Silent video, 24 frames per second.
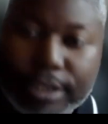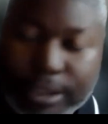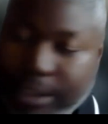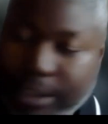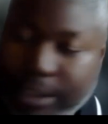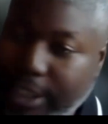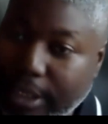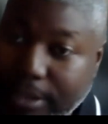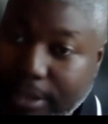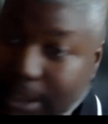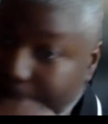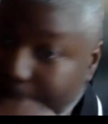
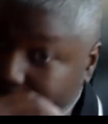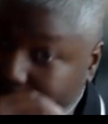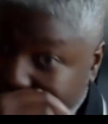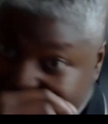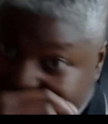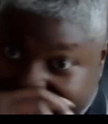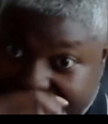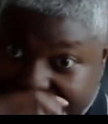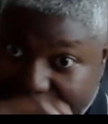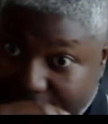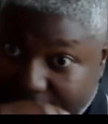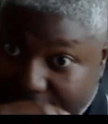they'll
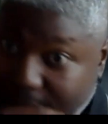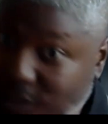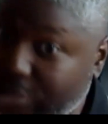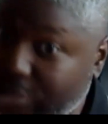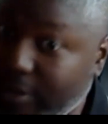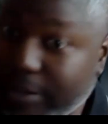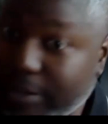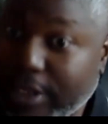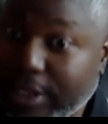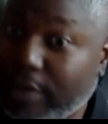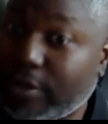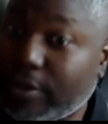split,
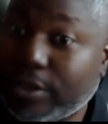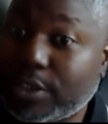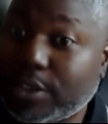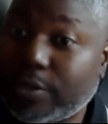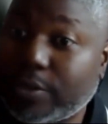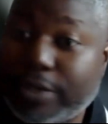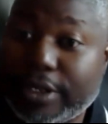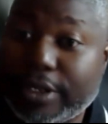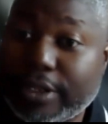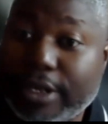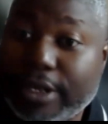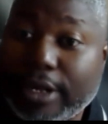they'll go to
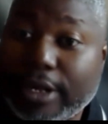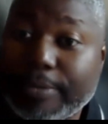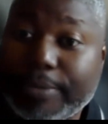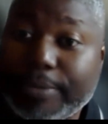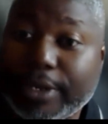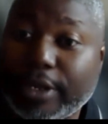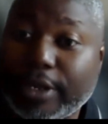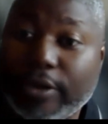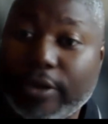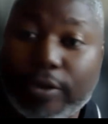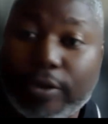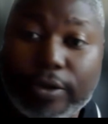another
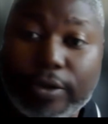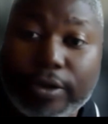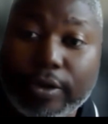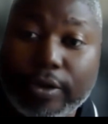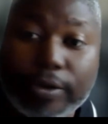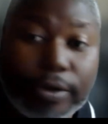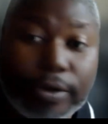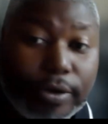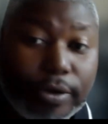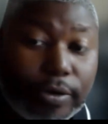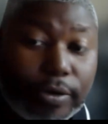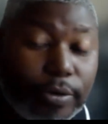company
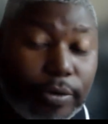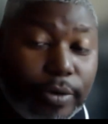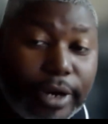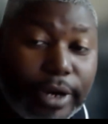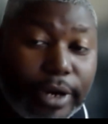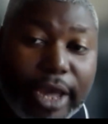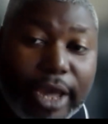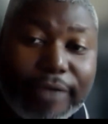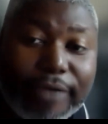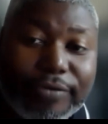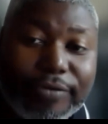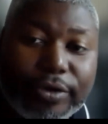or what
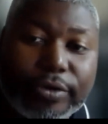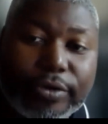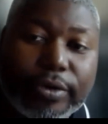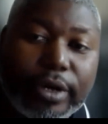have you.